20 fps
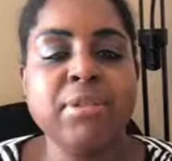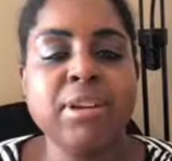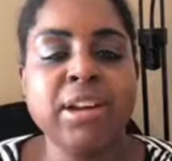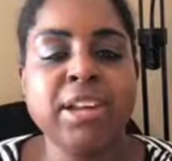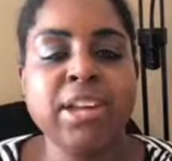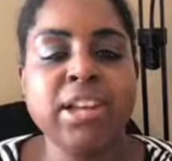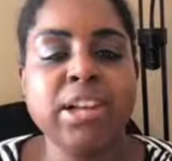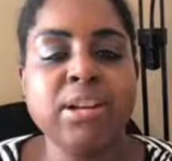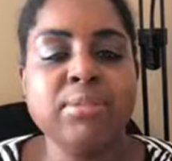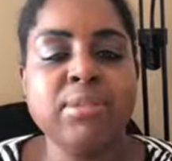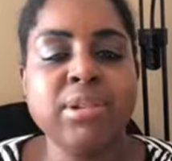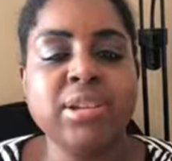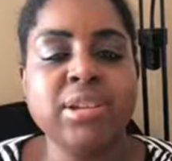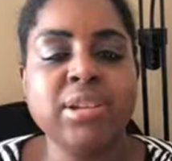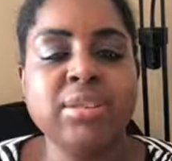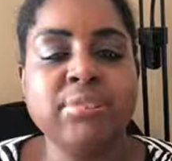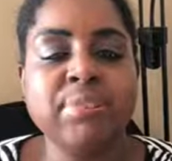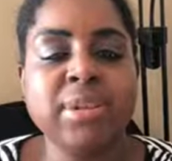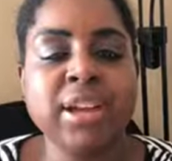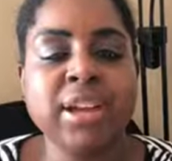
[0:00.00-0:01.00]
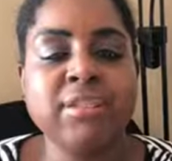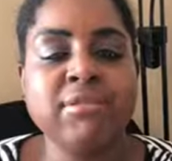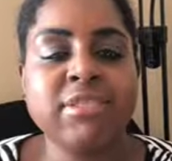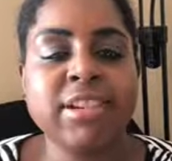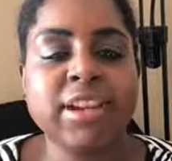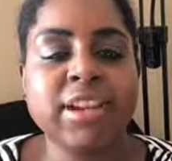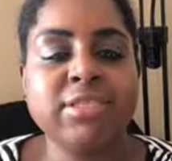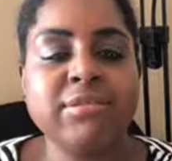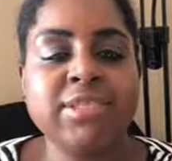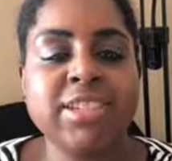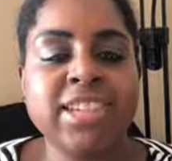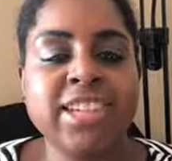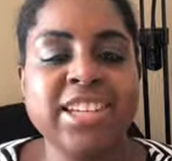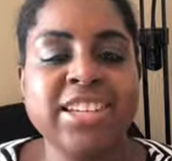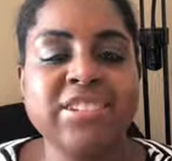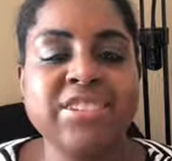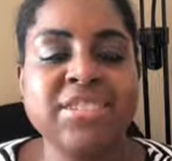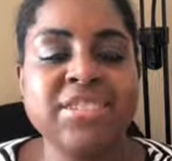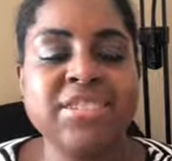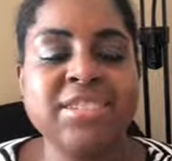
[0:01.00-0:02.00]
my little one in the background,
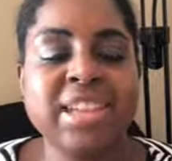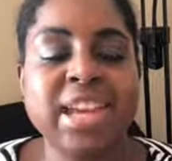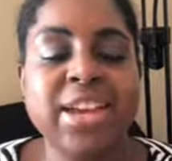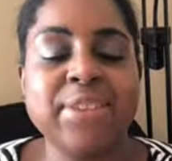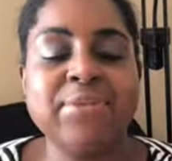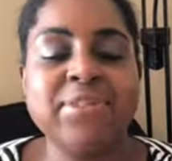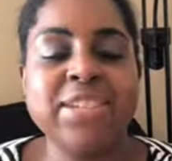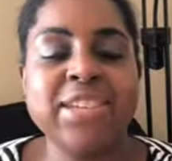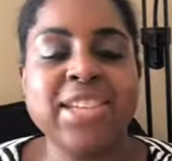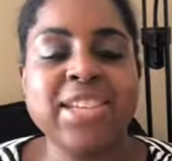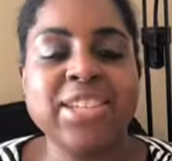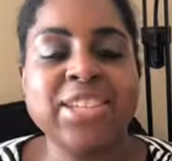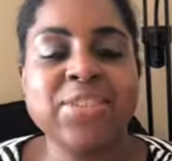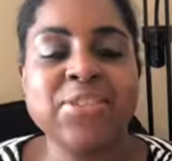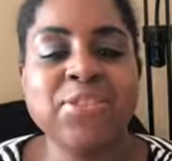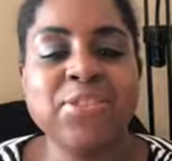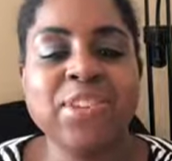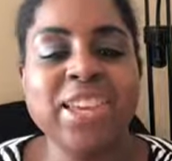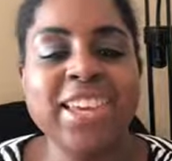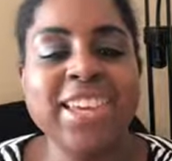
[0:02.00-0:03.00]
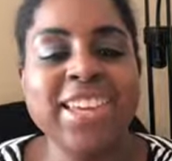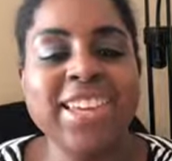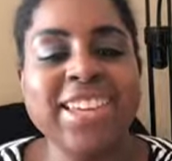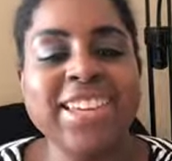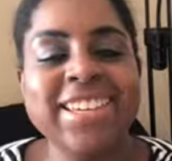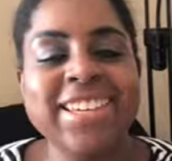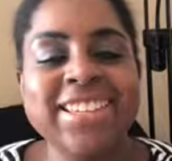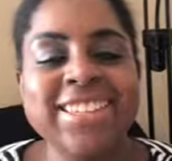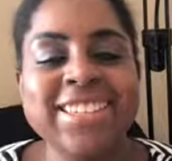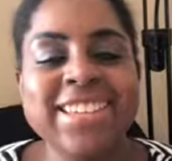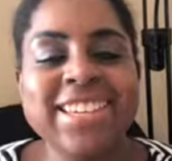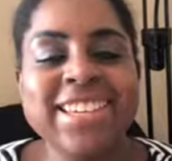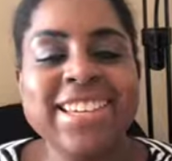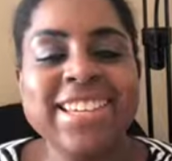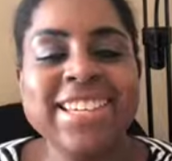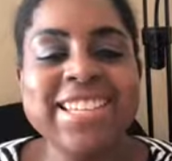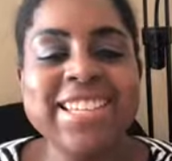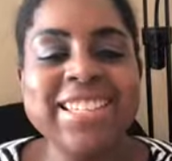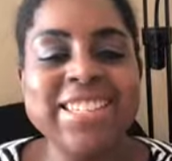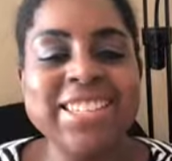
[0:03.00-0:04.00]
he's just having his feed.
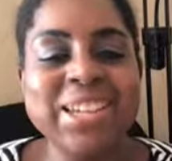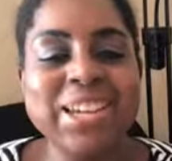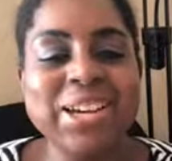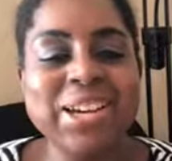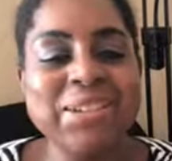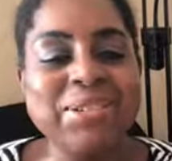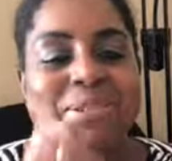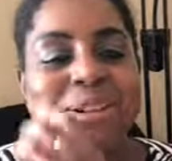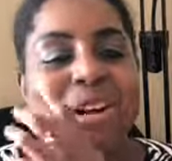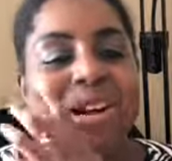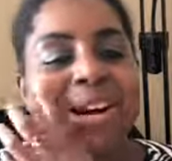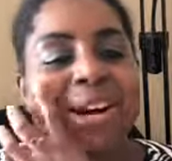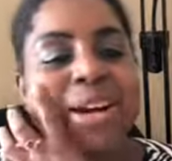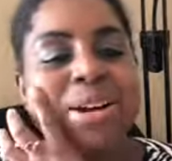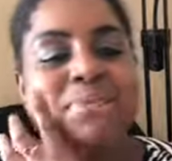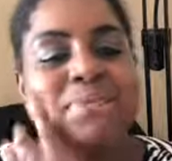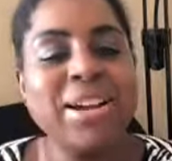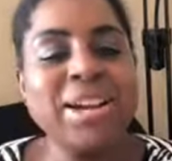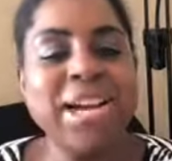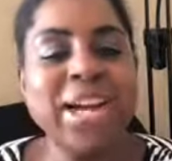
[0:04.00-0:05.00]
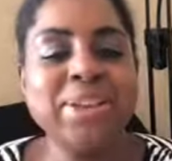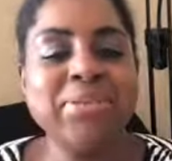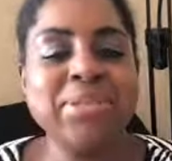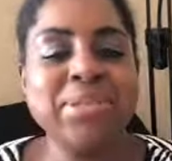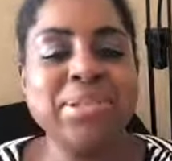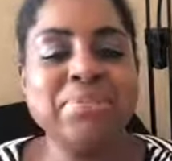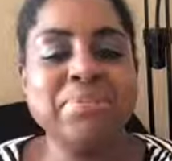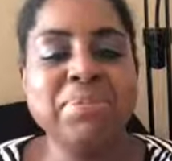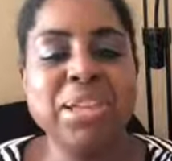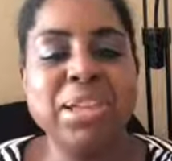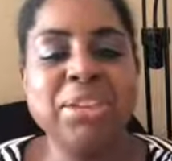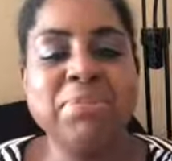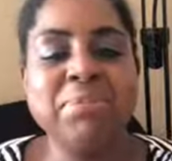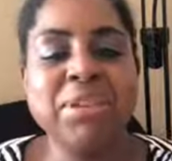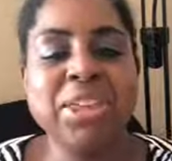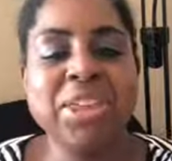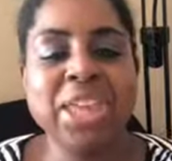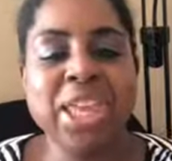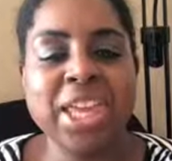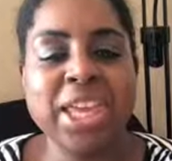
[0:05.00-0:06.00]
So I have to be
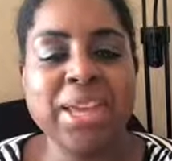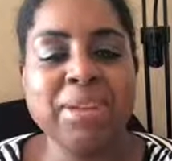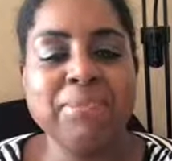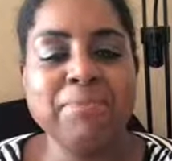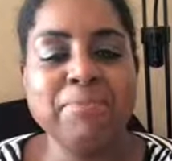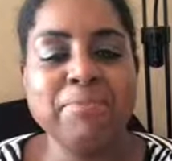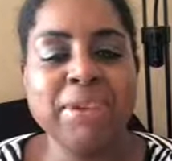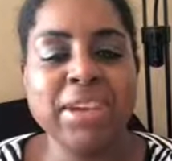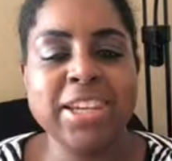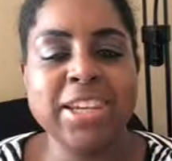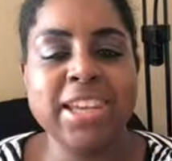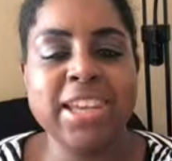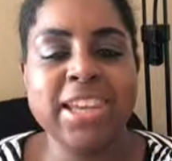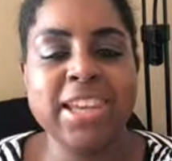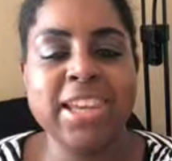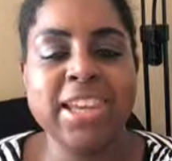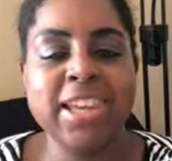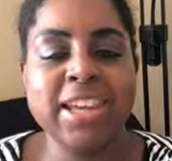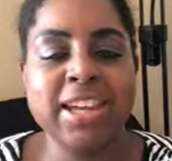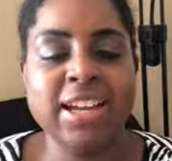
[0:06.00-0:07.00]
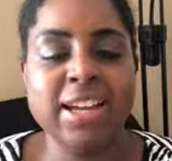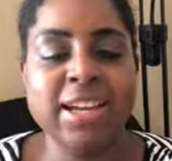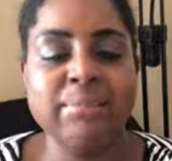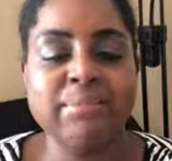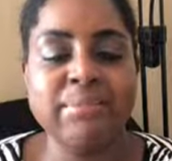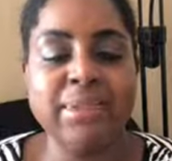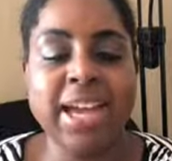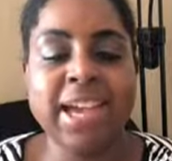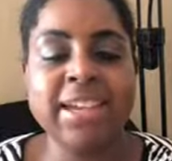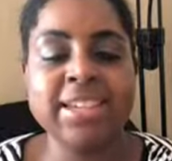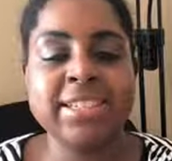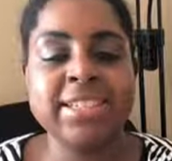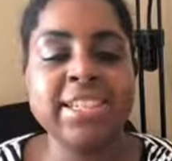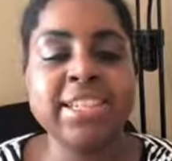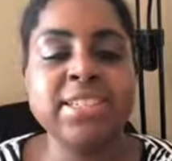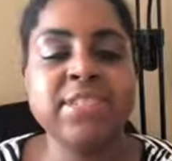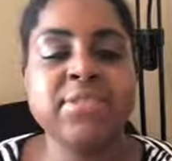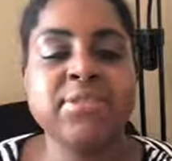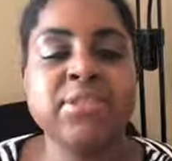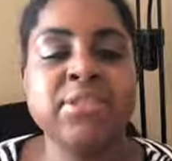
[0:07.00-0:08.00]
with him when he has
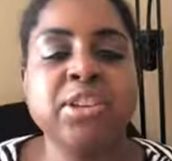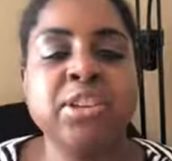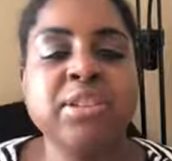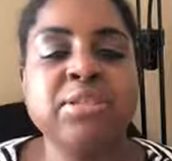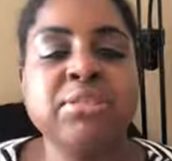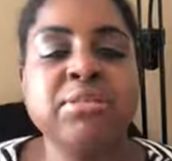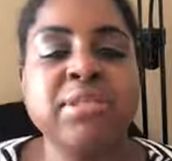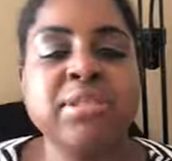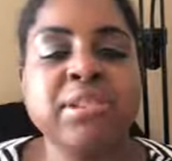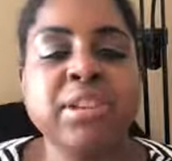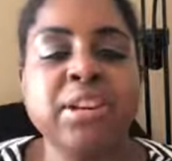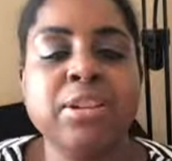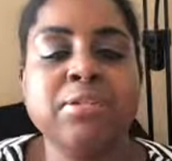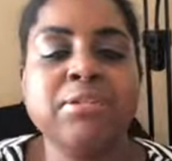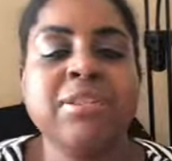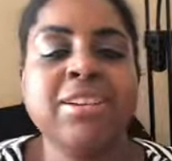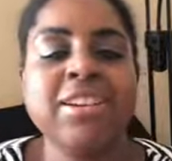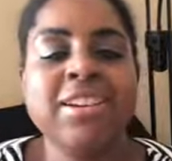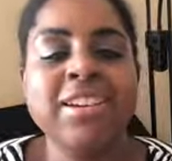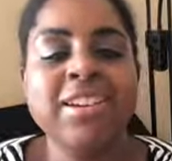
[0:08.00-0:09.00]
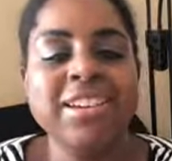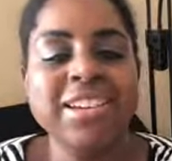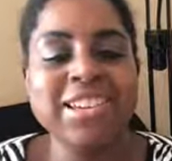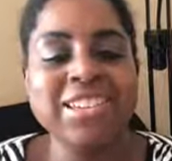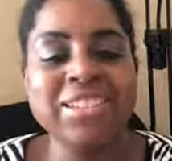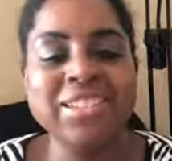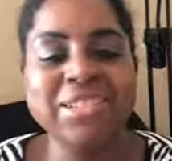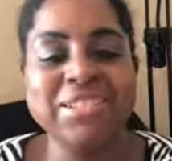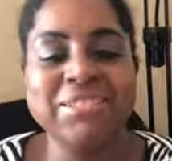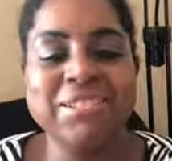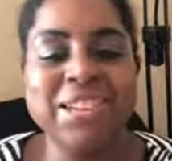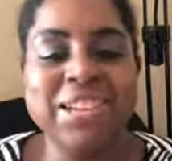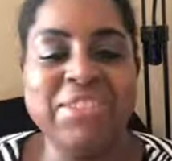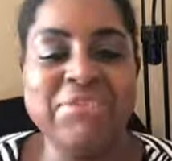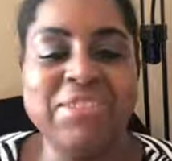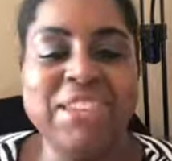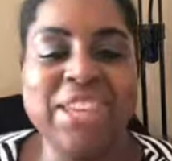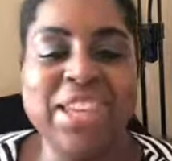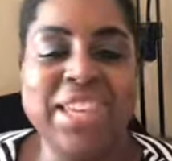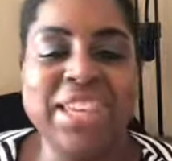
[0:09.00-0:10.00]
his food. So sorry
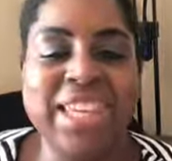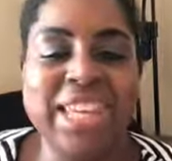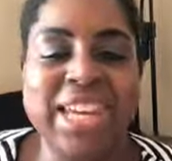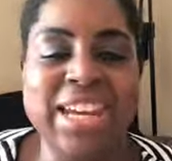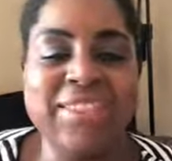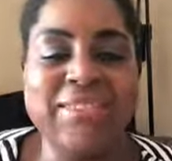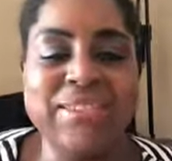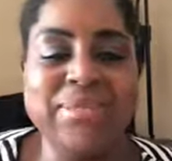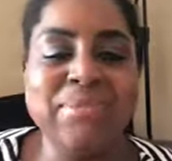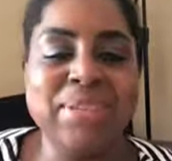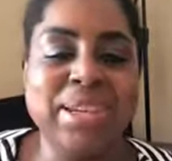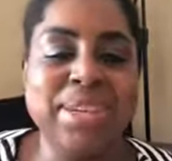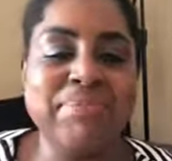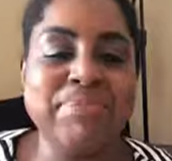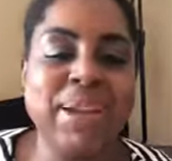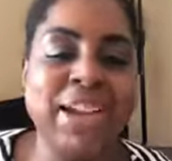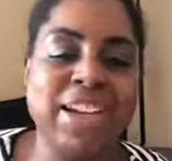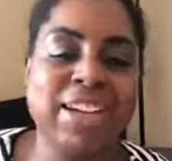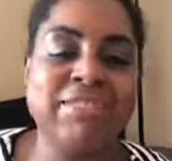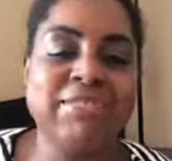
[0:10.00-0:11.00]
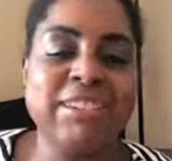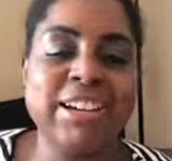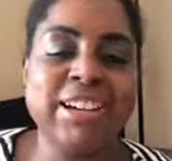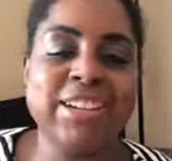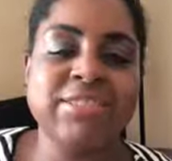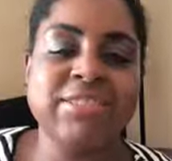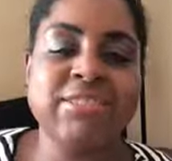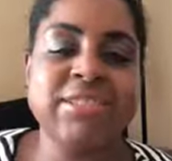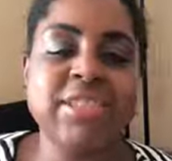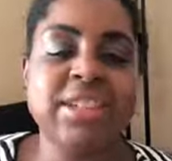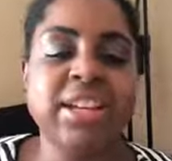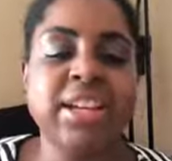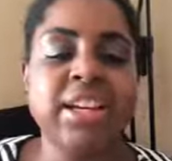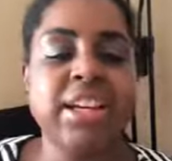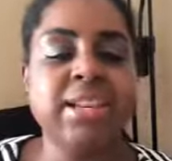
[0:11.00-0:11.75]
if you can hear him in the background.